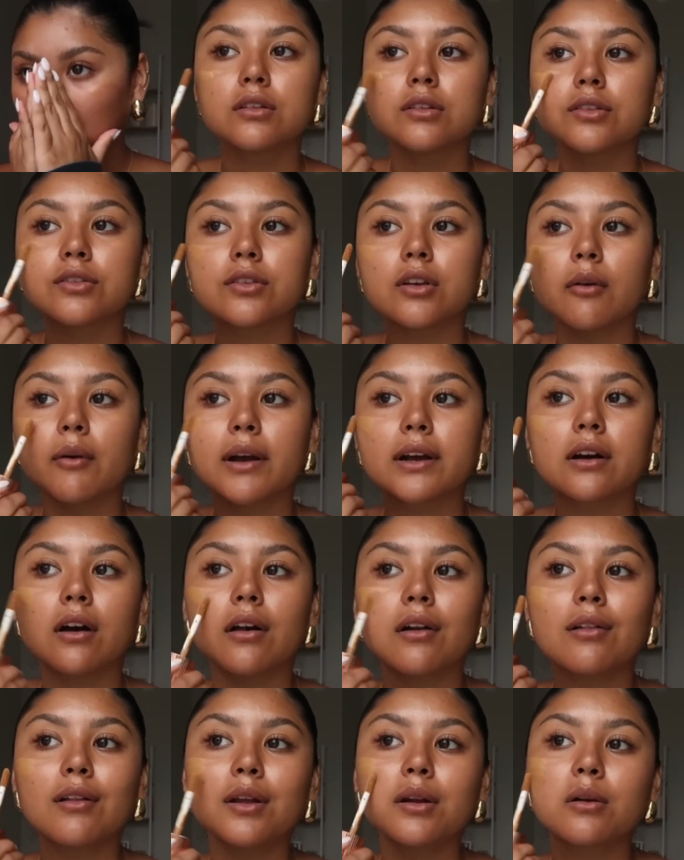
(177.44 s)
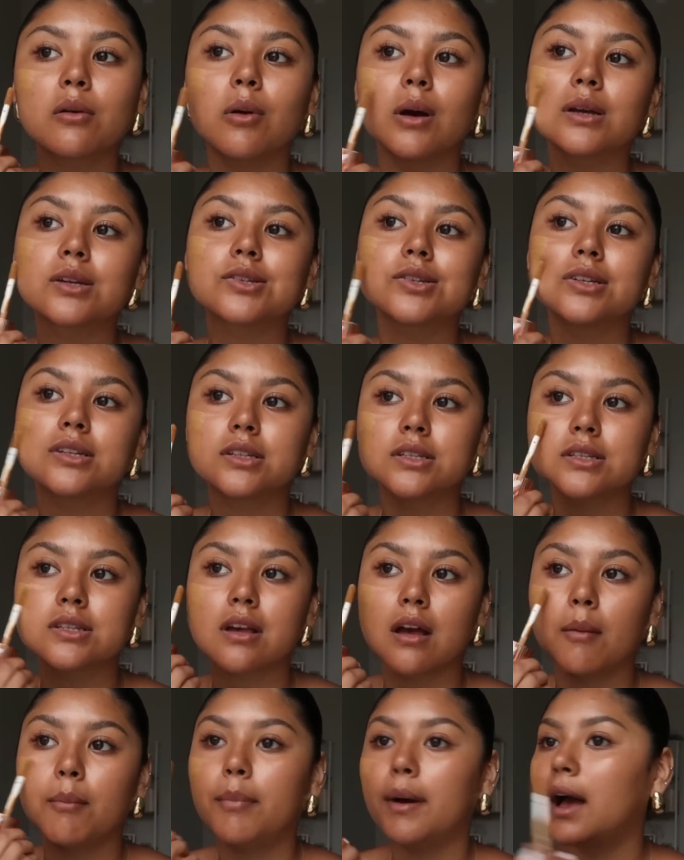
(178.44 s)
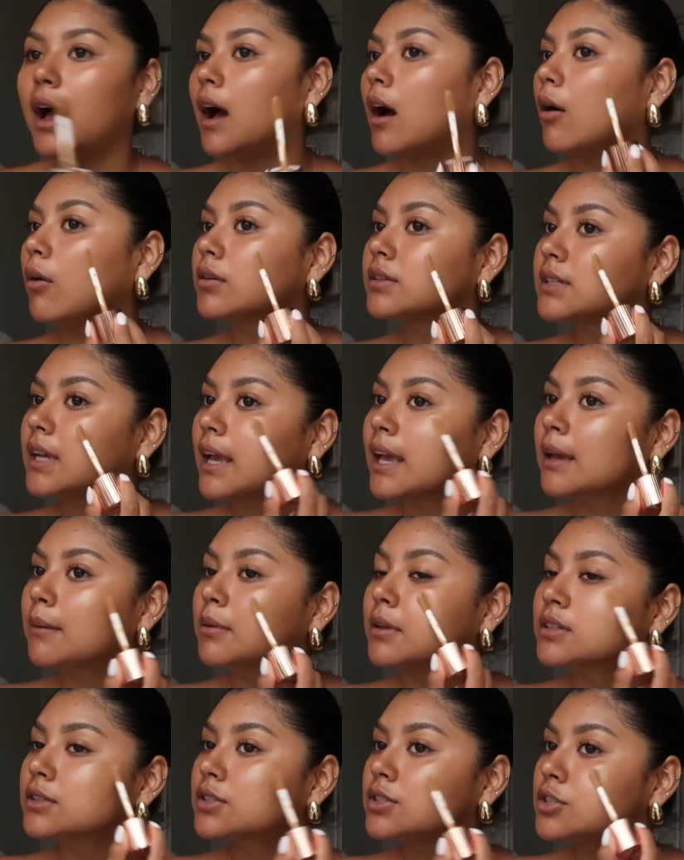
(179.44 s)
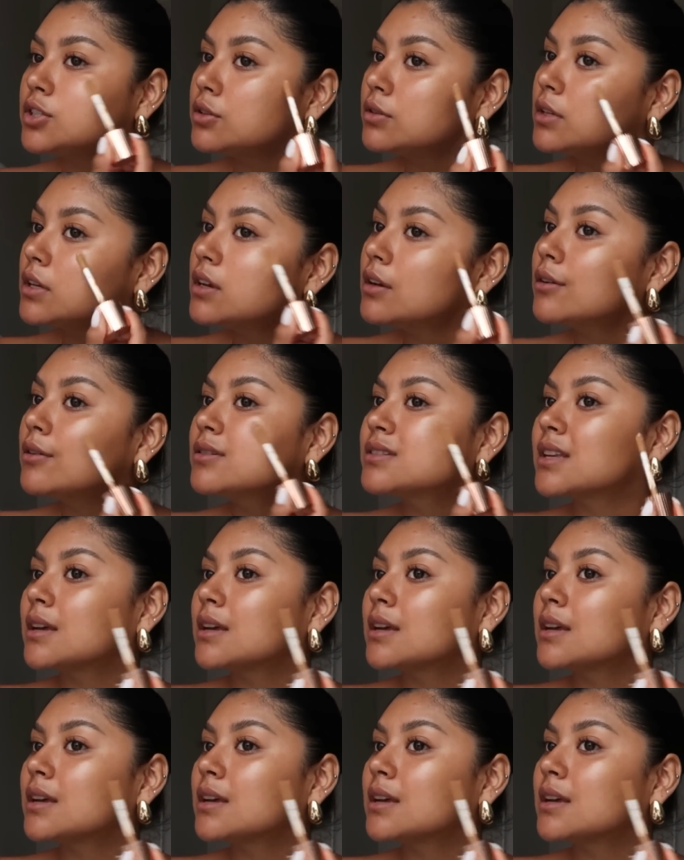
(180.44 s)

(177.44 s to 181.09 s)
So I got a lot of questions about Ablin Studios